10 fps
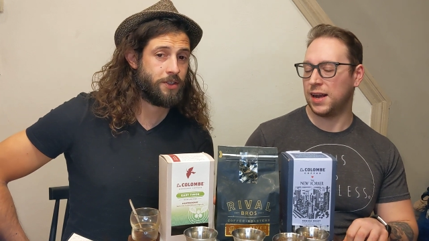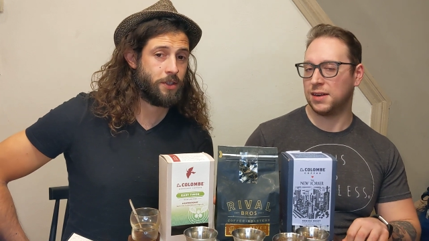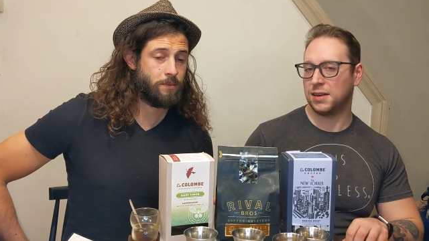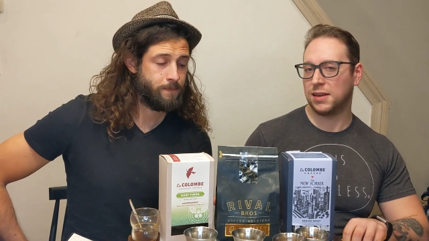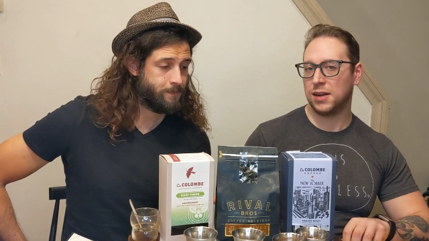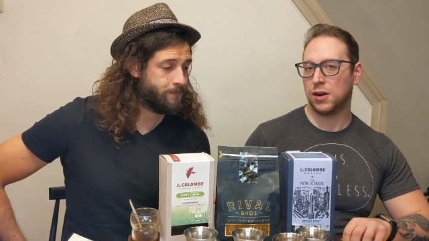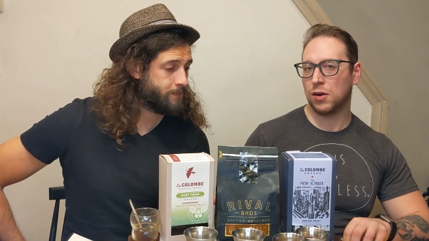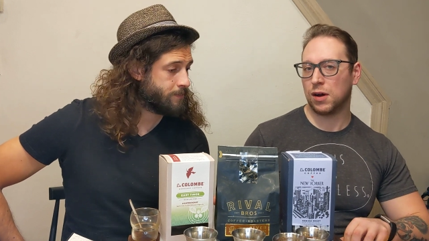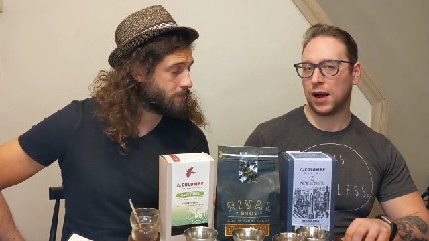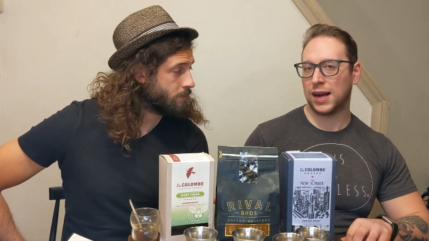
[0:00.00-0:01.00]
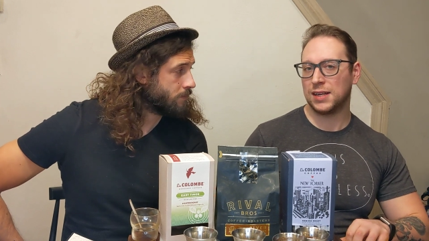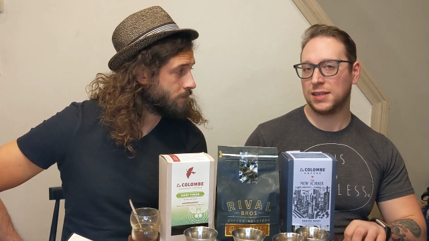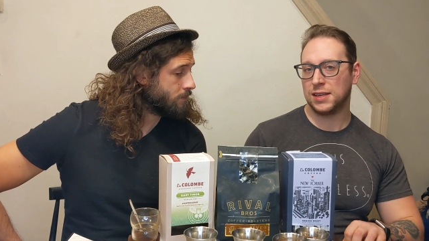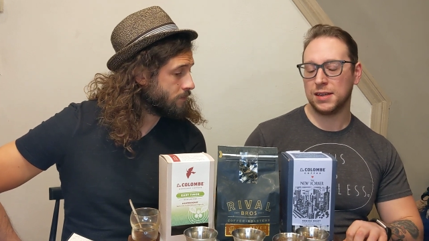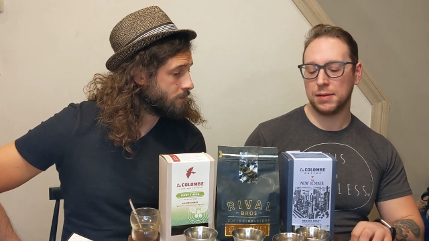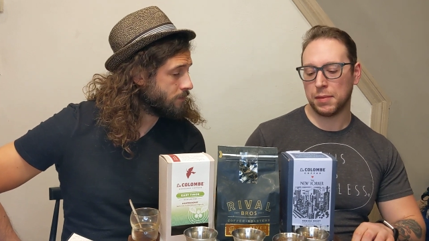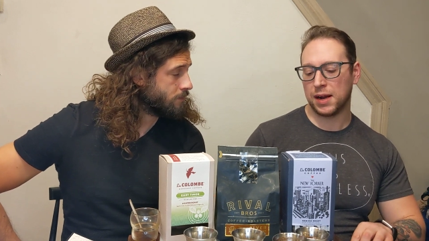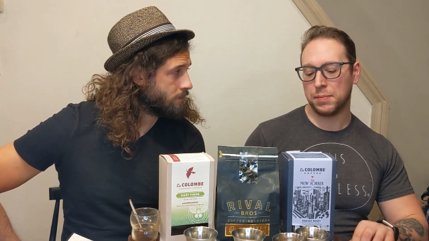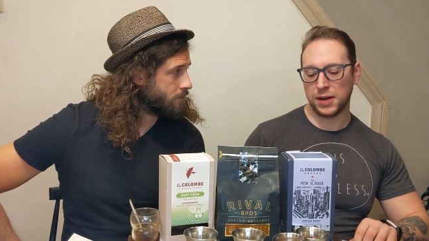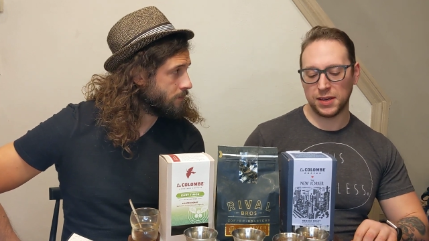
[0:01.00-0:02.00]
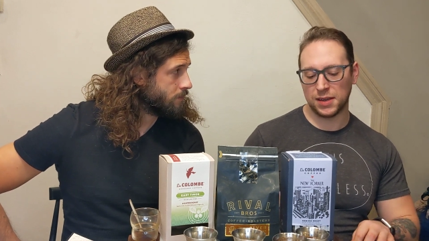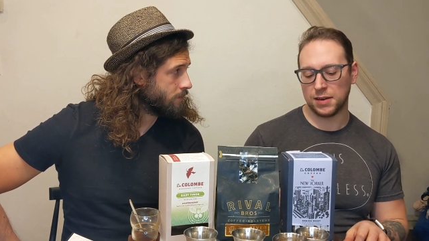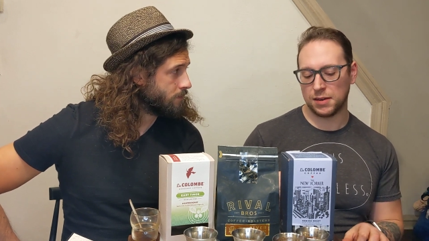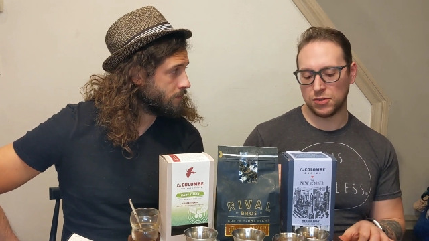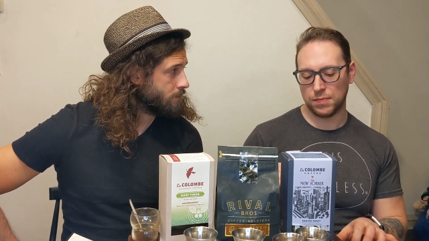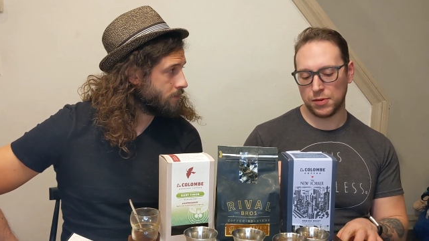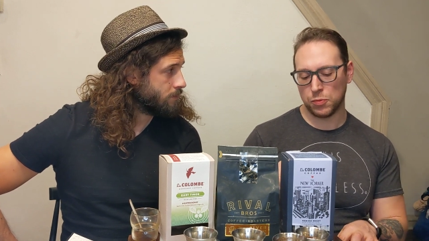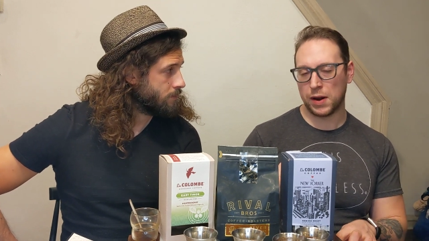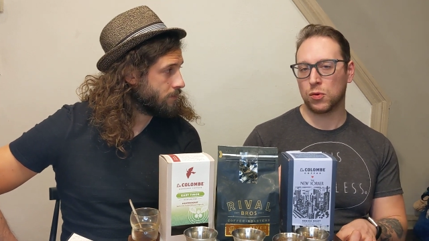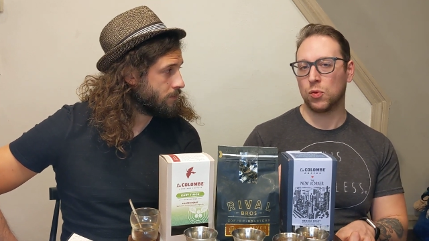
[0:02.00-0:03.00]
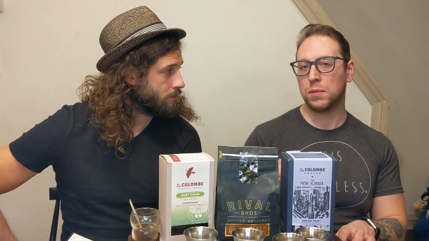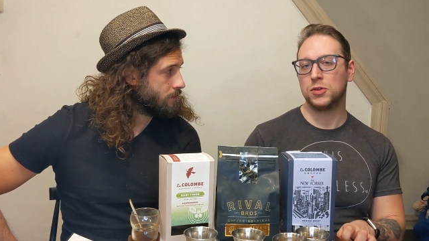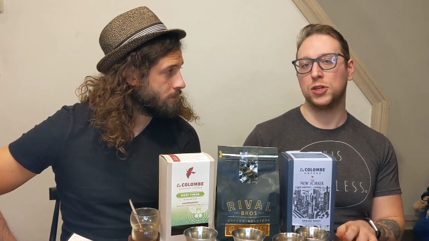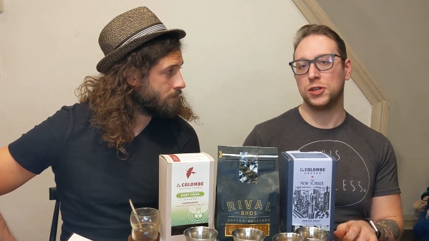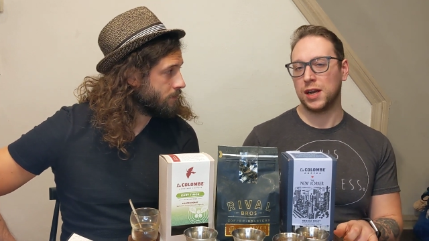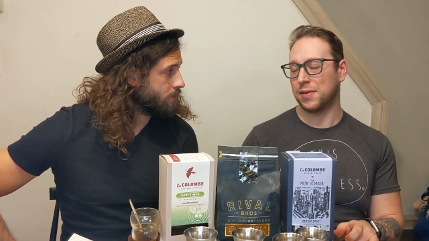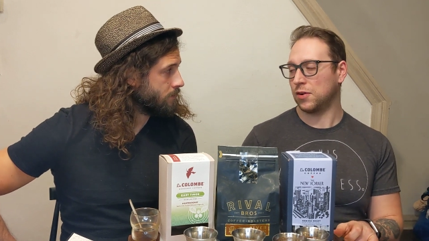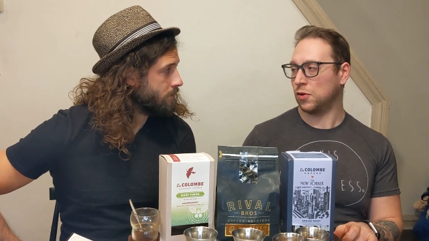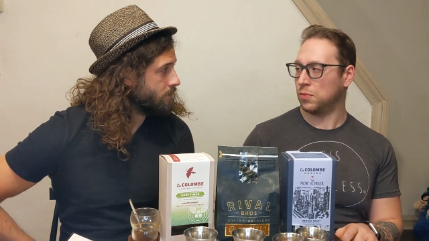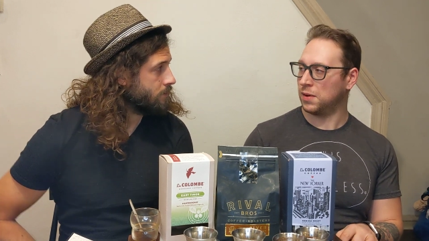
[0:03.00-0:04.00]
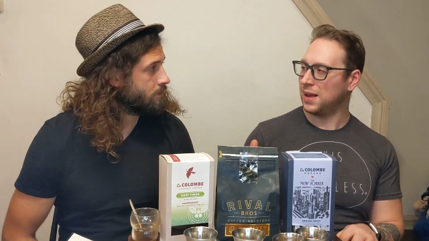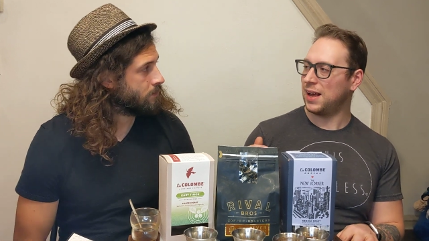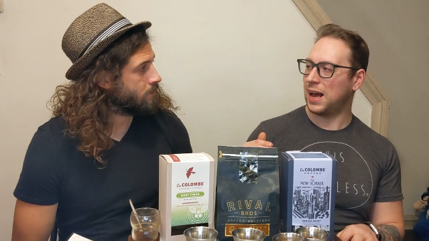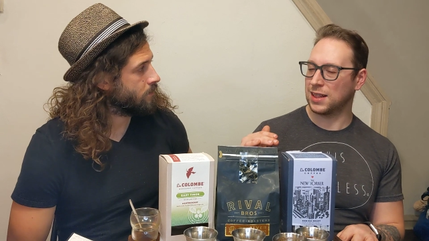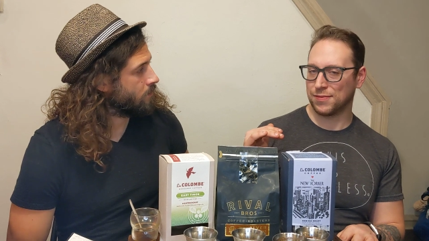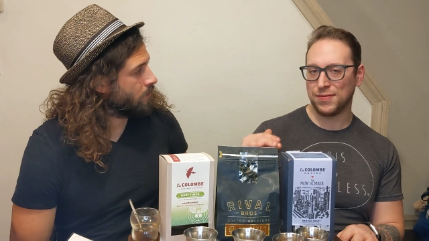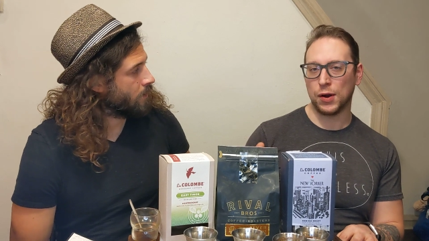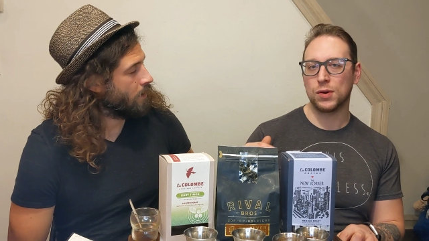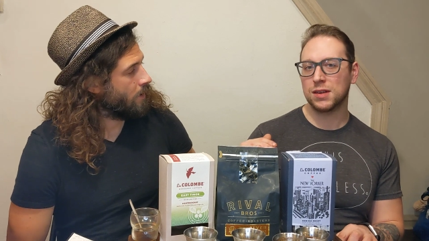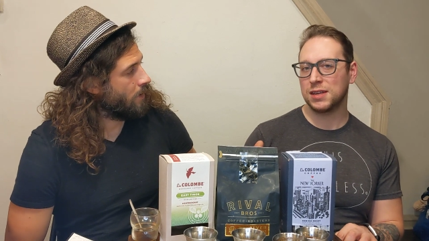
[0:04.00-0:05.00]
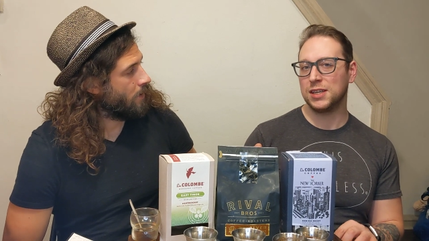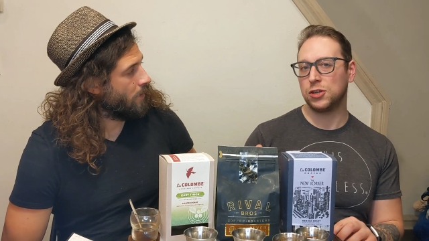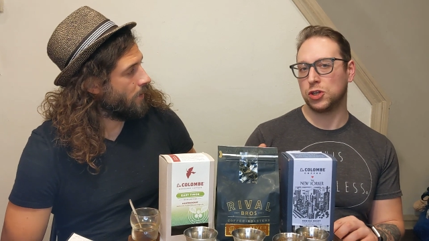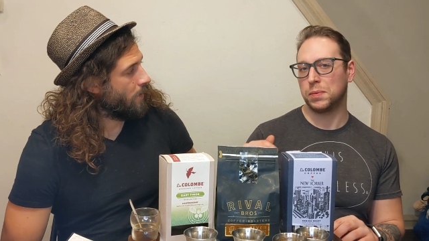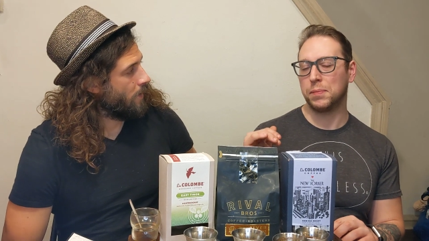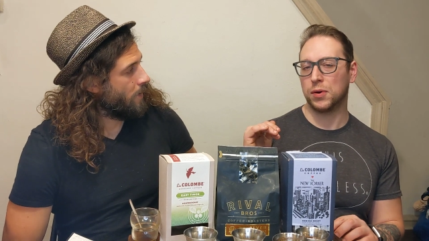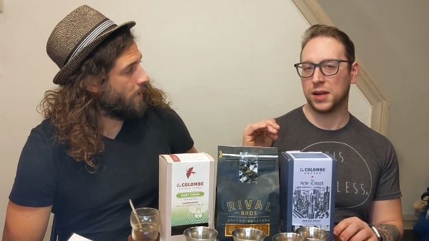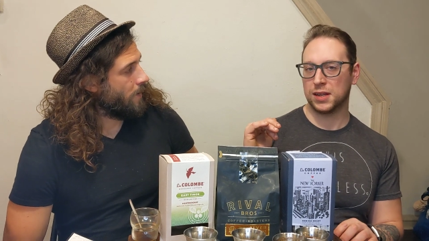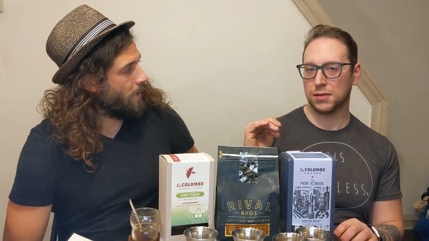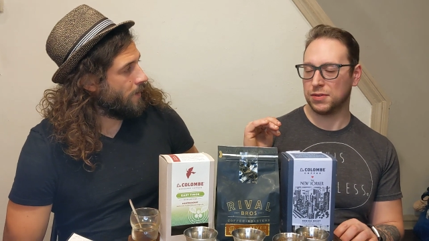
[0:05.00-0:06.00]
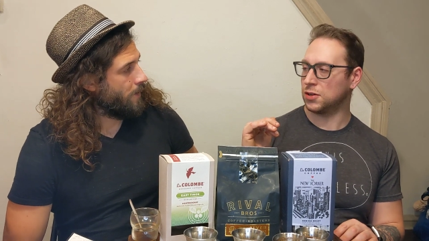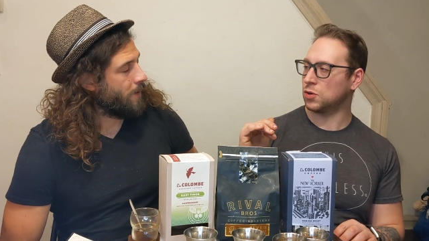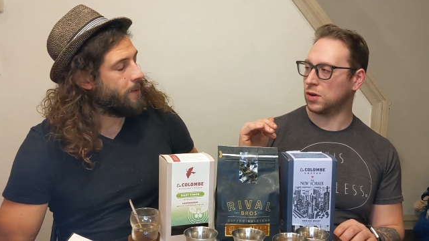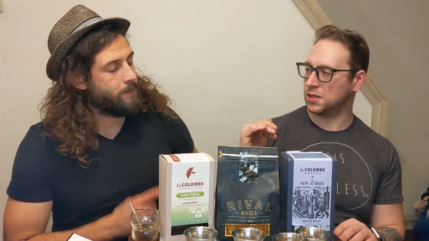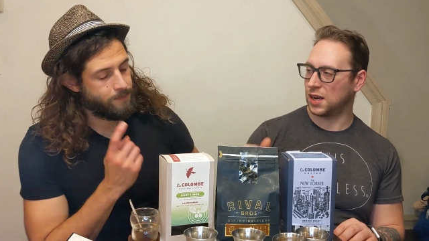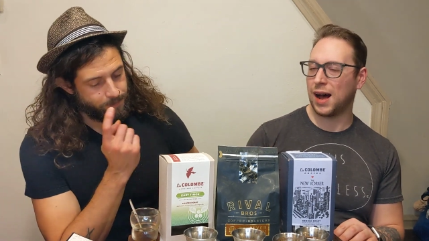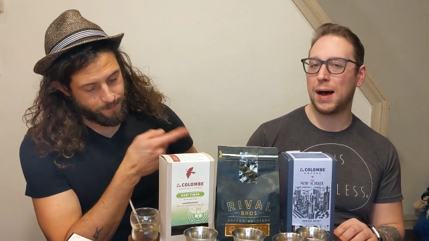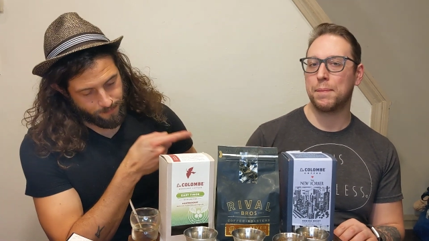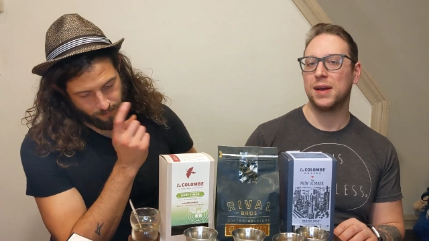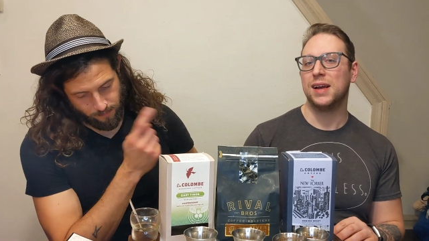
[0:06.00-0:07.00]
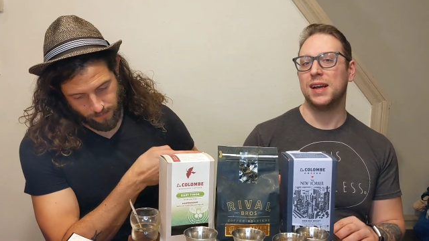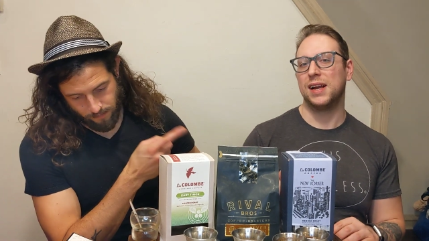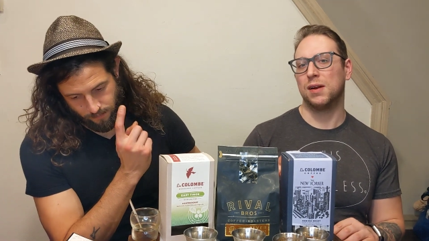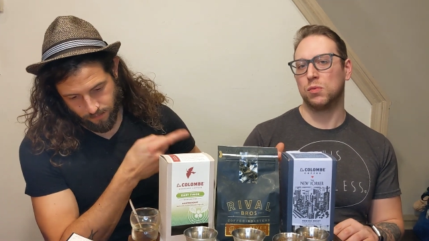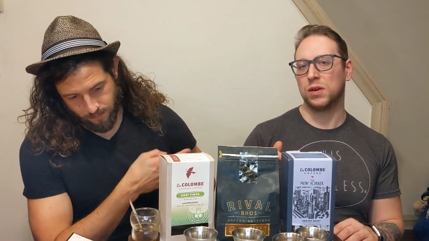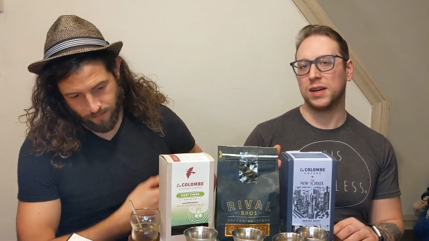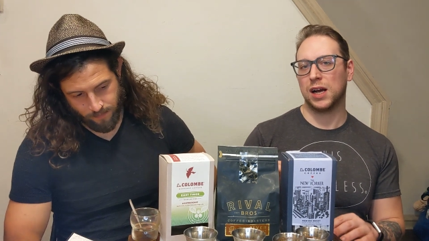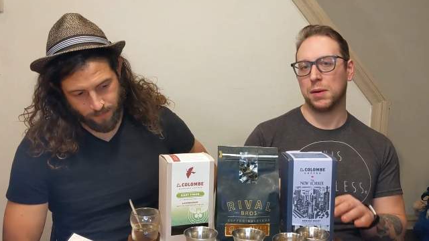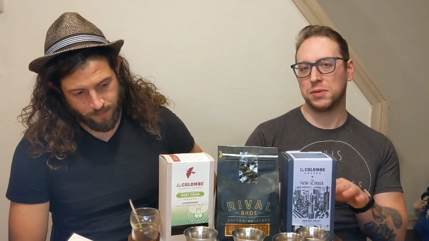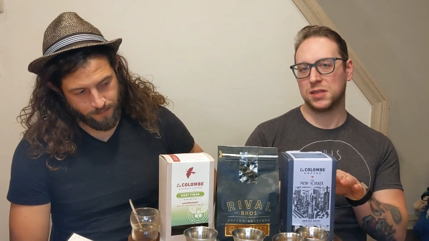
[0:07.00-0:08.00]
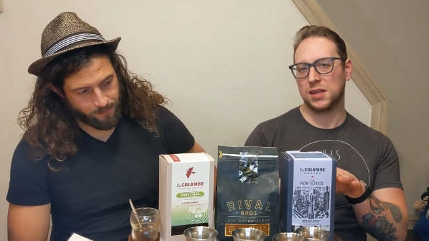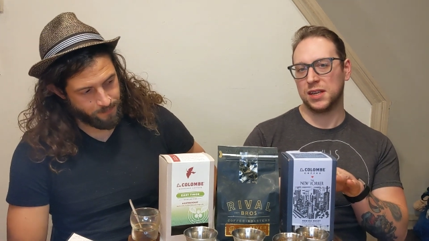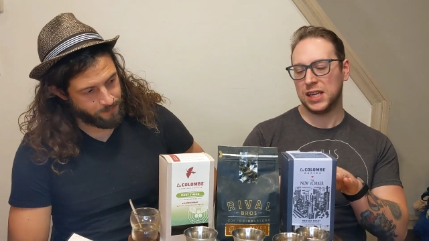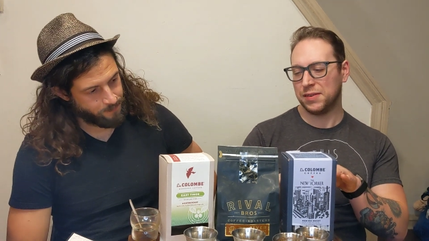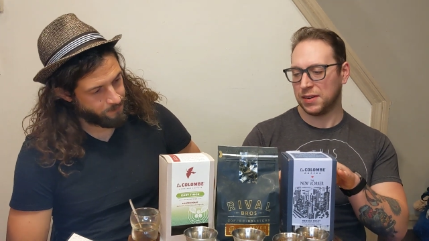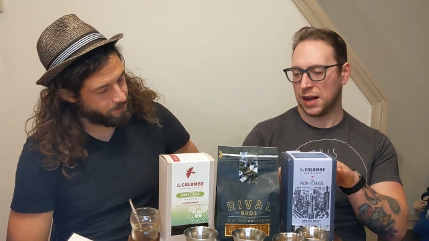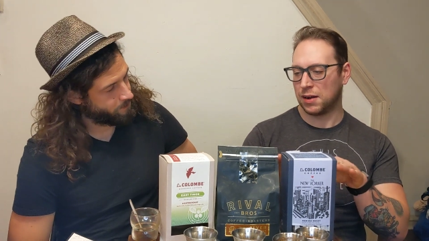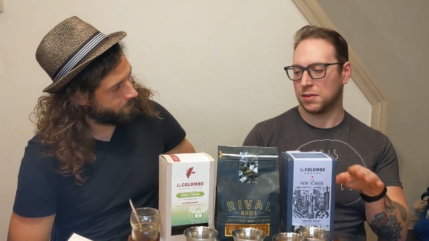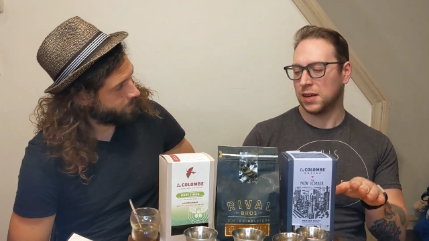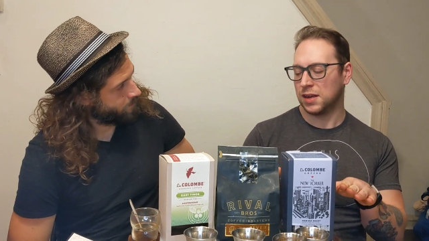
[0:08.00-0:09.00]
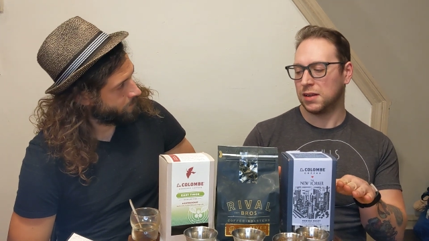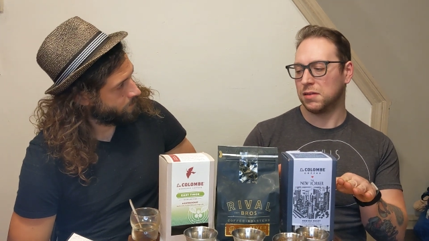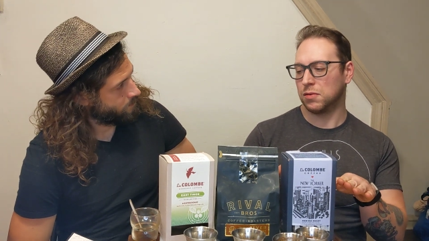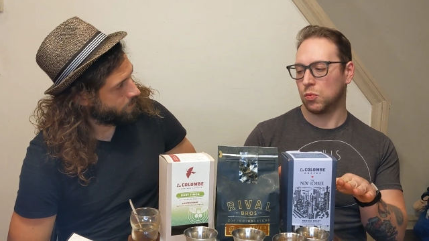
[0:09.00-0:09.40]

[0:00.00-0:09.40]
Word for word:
Speaker 1: And, too. you know, I de- in my opinion, no matter what machine you have at home, at the very least, you should be putting the filter on top. It really helps to even out the